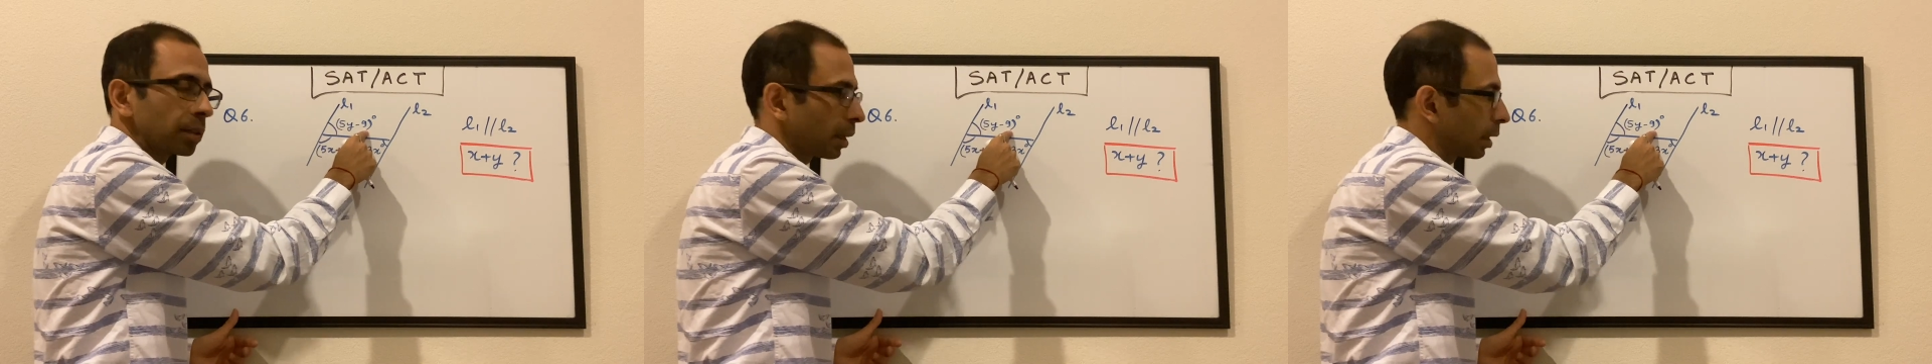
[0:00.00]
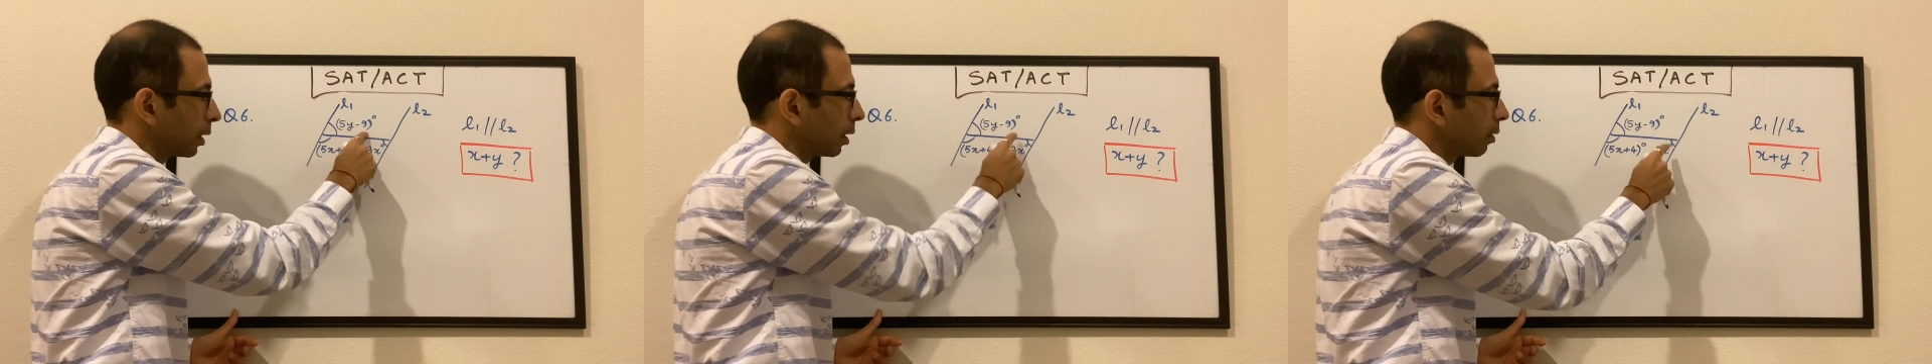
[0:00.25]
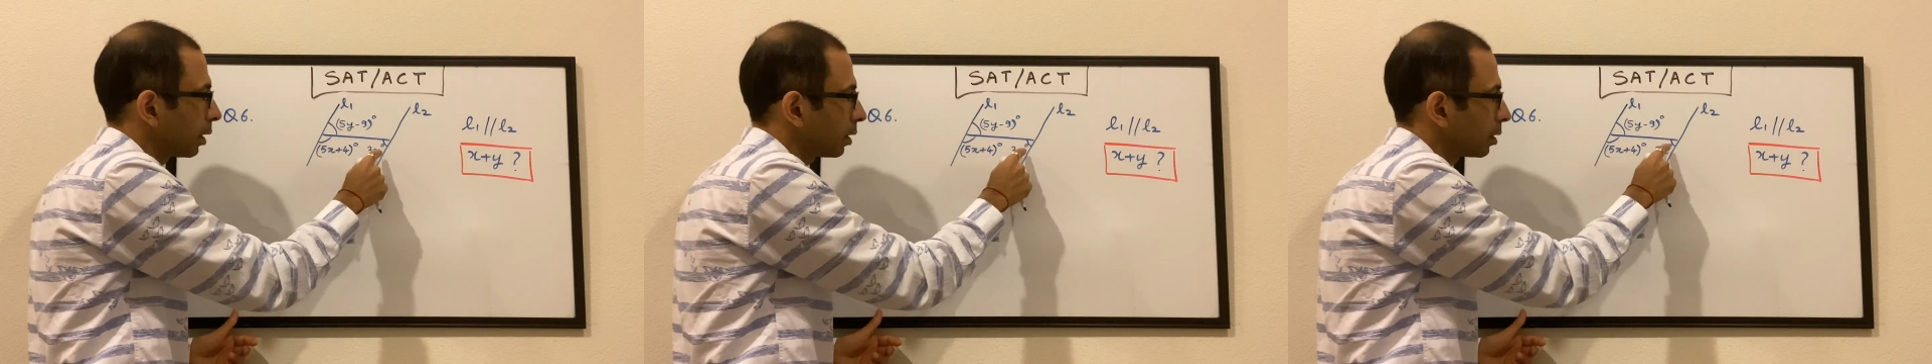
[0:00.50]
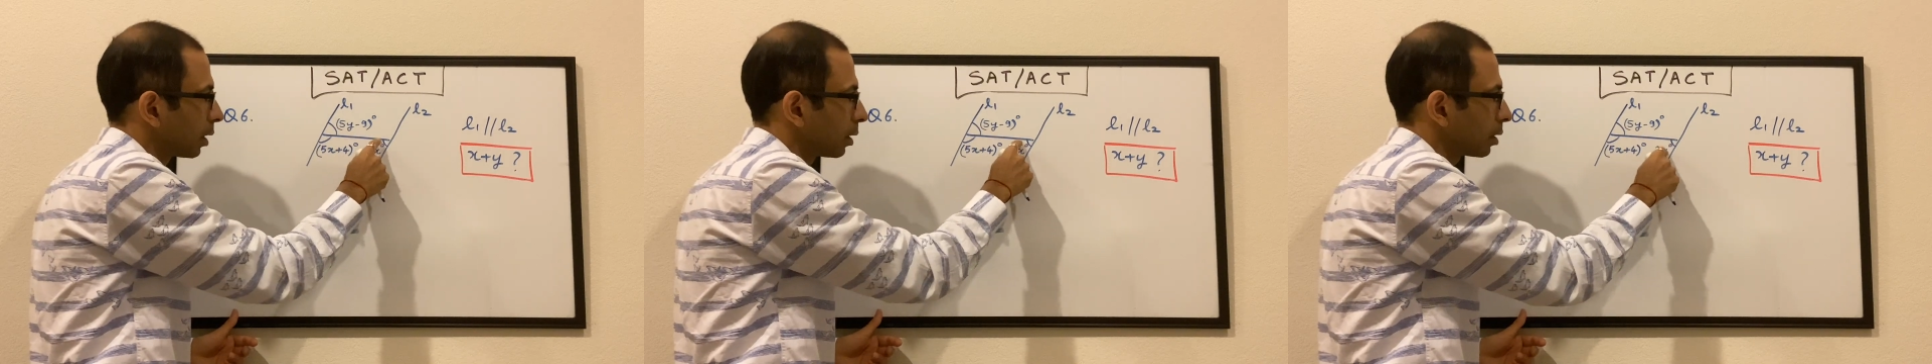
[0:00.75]
9 degrees.
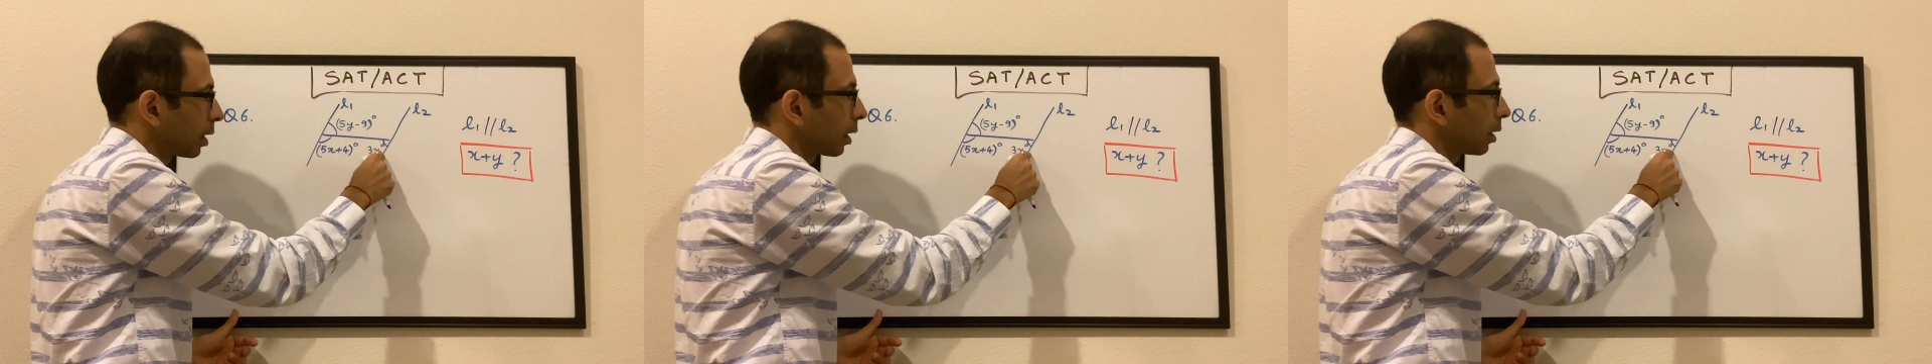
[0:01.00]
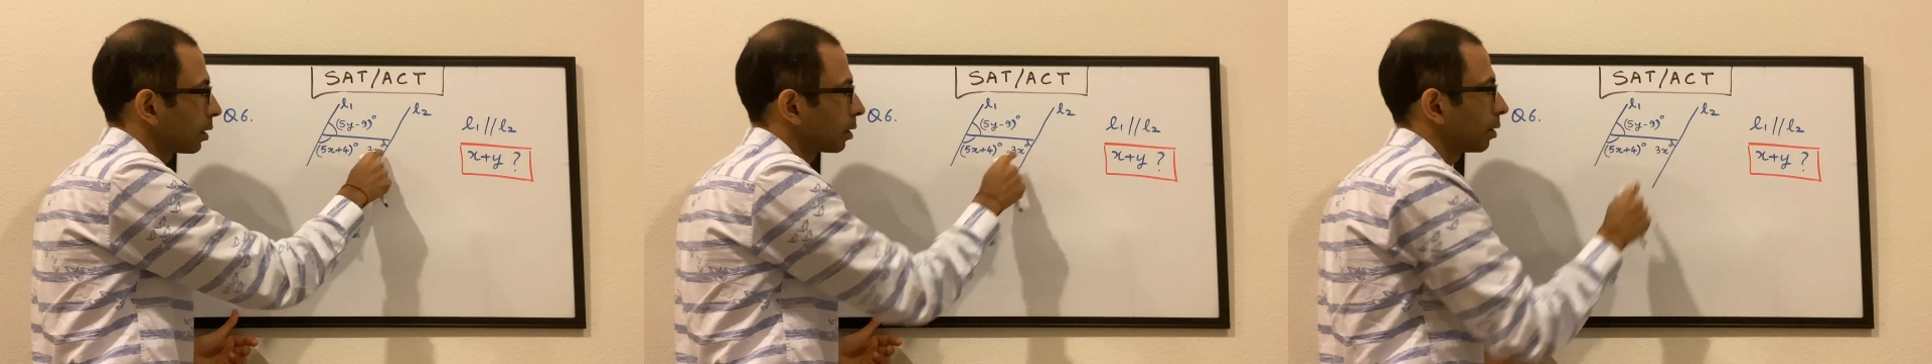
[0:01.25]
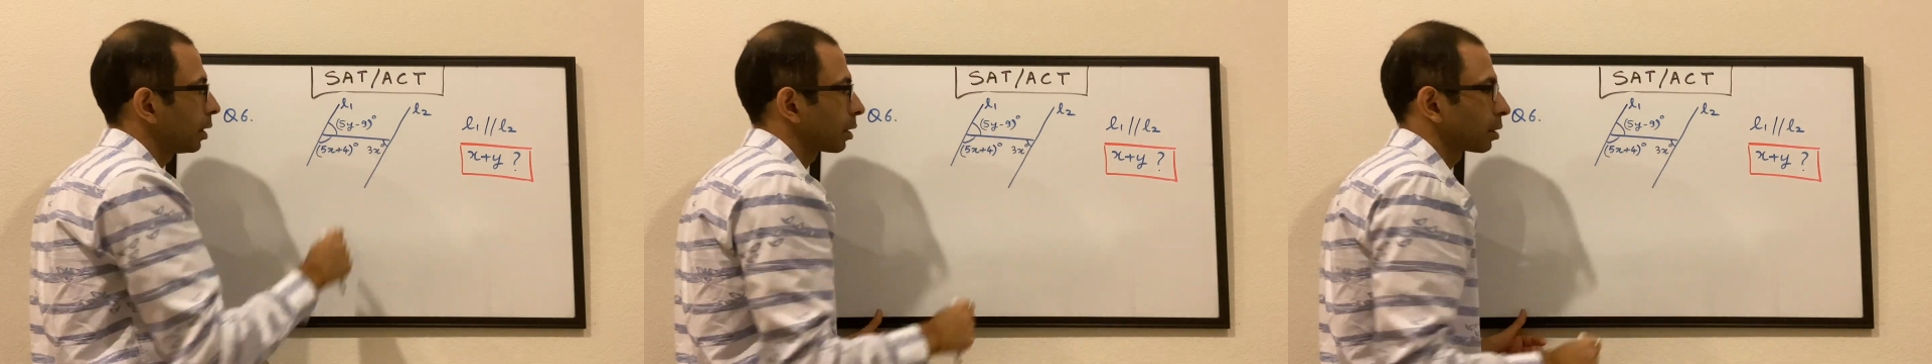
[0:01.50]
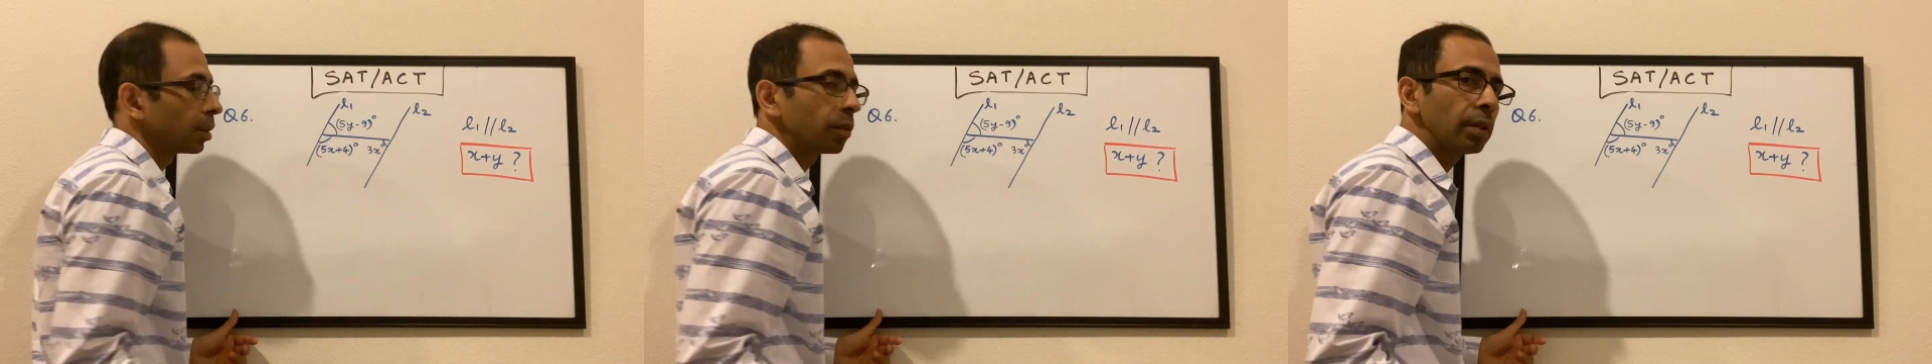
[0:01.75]
Then this angle is 3x
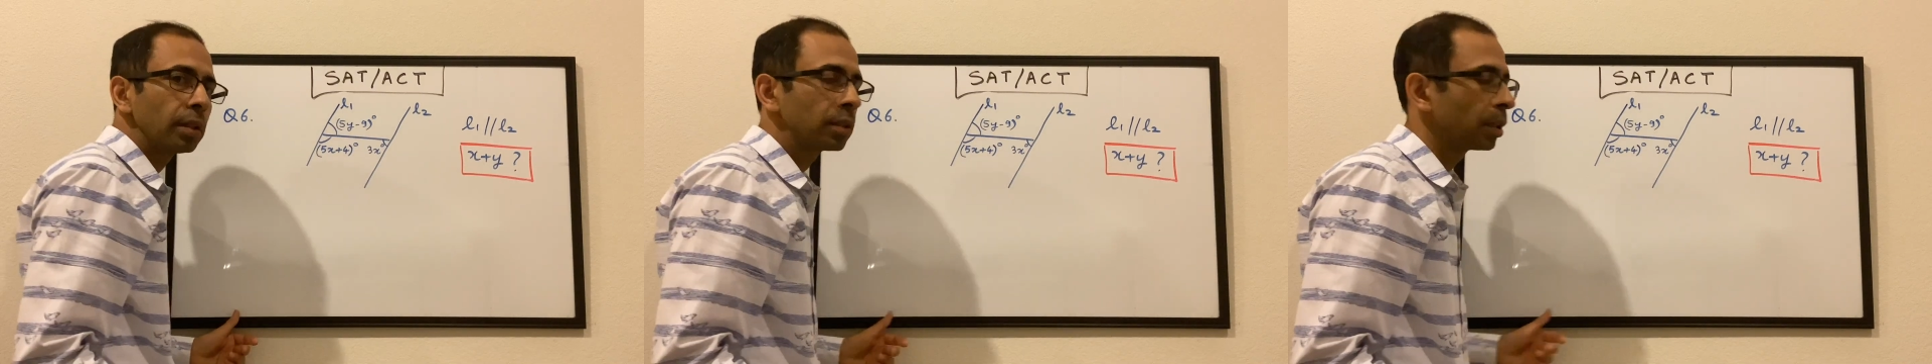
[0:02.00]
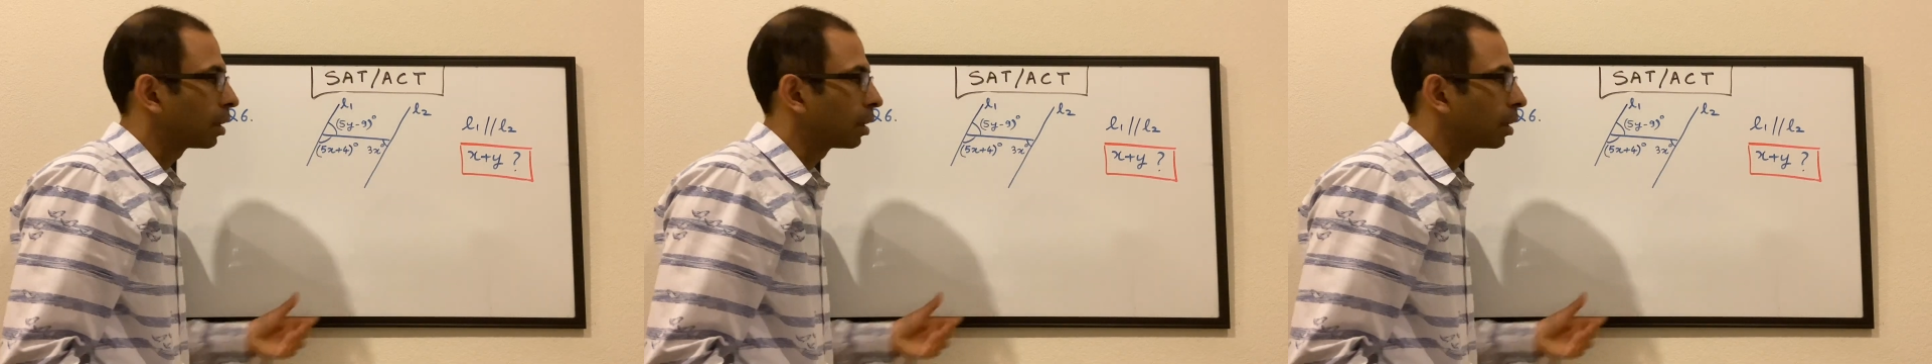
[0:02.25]
degrees.